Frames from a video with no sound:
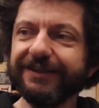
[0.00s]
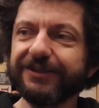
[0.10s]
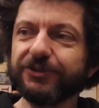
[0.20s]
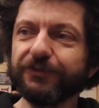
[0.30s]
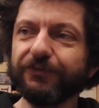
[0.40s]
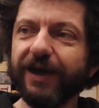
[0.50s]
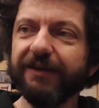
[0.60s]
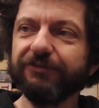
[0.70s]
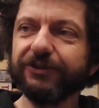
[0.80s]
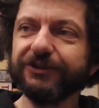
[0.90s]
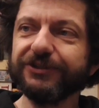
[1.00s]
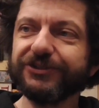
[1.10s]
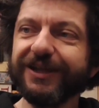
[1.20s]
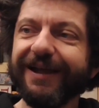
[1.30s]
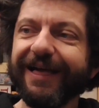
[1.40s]
the
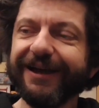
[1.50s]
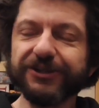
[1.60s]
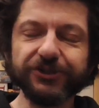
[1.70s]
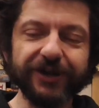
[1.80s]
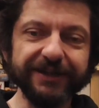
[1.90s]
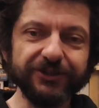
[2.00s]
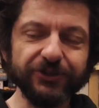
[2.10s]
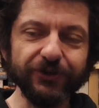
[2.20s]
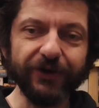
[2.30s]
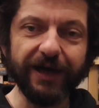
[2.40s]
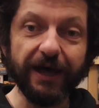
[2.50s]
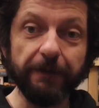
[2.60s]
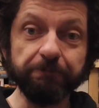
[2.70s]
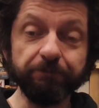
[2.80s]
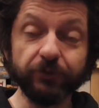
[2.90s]
survivors, are trying to
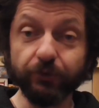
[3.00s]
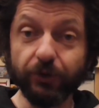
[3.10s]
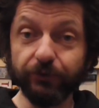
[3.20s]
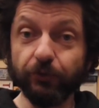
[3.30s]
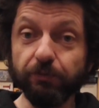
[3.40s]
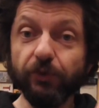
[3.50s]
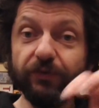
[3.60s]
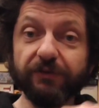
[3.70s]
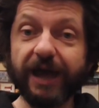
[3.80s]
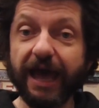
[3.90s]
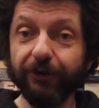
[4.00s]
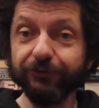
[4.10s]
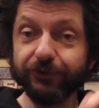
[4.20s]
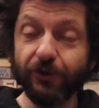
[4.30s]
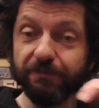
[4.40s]
um, to to move
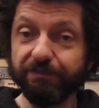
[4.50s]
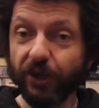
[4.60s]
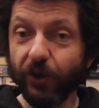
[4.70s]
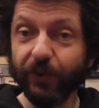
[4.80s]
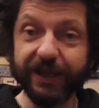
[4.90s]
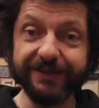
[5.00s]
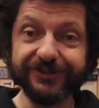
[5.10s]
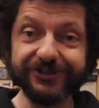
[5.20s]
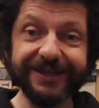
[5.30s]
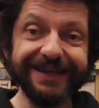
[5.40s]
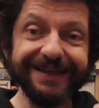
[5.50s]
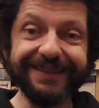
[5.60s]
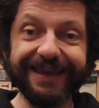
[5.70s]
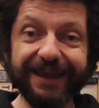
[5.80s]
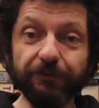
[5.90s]
around components
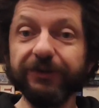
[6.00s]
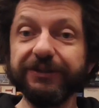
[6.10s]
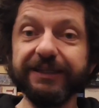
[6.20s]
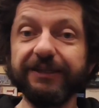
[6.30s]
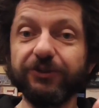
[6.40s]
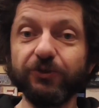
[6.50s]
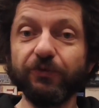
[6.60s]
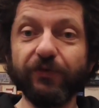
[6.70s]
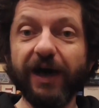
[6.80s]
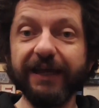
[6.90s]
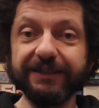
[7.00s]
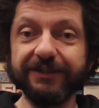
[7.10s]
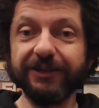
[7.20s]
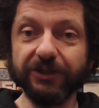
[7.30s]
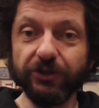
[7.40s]
that will need to
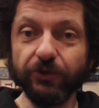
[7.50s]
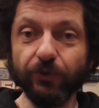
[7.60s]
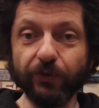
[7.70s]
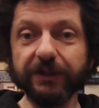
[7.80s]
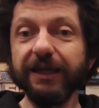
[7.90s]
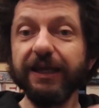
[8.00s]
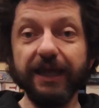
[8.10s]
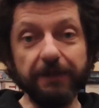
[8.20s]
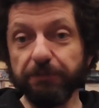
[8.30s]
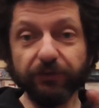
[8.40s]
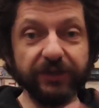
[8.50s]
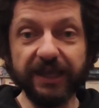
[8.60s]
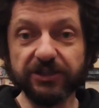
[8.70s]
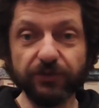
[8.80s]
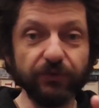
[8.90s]
find the cure. In both
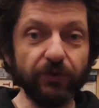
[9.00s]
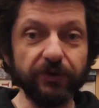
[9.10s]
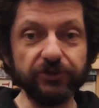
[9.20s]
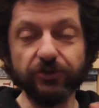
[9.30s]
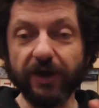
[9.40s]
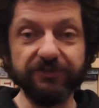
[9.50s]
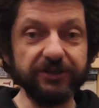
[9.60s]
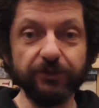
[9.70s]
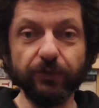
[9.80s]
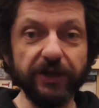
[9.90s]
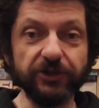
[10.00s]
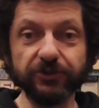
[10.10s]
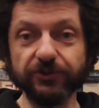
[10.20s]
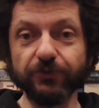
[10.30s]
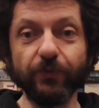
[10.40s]
cases, of course, you have
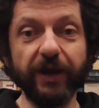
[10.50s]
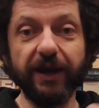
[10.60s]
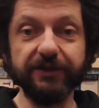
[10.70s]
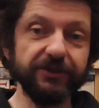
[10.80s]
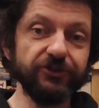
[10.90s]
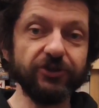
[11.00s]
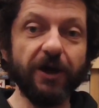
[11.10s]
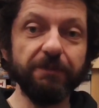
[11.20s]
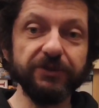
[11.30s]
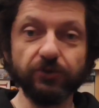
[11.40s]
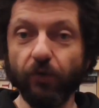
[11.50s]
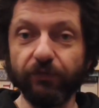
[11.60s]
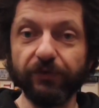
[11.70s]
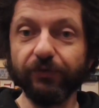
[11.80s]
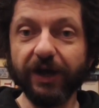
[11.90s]
situations where the zombies
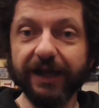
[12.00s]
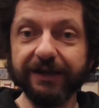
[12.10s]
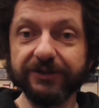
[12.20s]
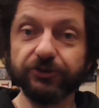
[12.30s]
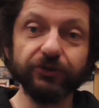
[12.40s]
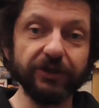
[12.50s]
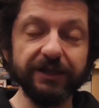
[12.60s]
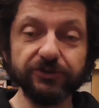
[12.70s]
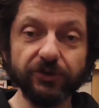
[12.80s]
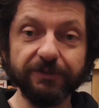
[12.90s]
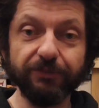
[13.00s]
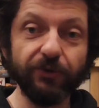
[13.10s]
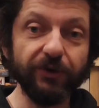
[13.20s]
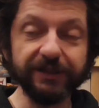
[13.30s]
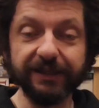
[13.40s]
overrun certain areas of the
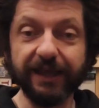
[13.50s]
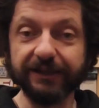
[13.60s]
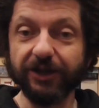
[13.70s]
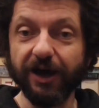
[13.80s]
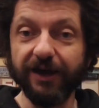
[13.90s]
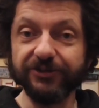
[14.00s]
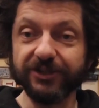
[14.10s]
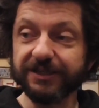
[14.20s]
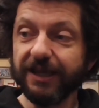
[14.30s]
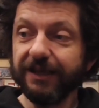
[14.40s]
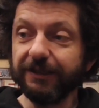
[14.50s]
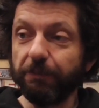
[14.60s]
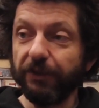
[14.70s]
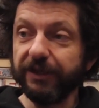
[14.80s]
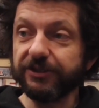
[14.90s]
board, and that causes the
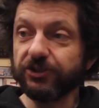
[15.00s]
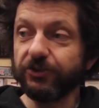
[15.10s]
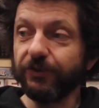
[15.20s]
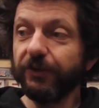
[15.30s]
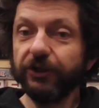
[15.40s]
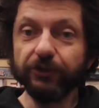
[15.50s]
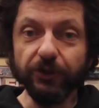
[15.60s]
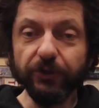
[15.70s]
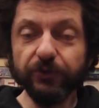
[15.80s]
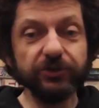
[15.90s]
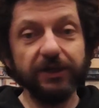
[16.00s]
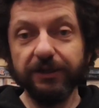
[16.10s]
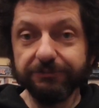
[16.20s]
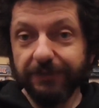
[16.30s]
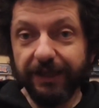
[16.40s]
players to to lose.
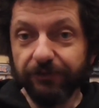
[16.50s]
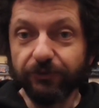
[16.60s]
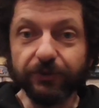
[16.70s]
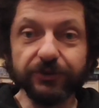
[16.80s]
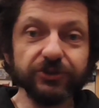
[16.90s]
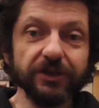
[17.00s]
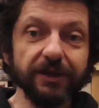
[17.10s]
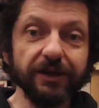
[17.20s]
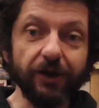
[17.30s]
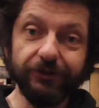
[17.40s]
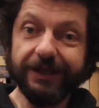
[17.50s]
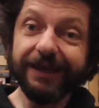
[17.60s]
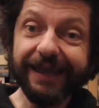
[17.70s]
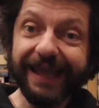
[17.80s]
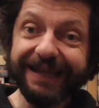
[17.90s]
And of course, uh, on the
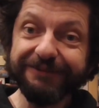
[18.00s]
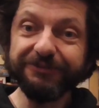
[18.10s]
other hand,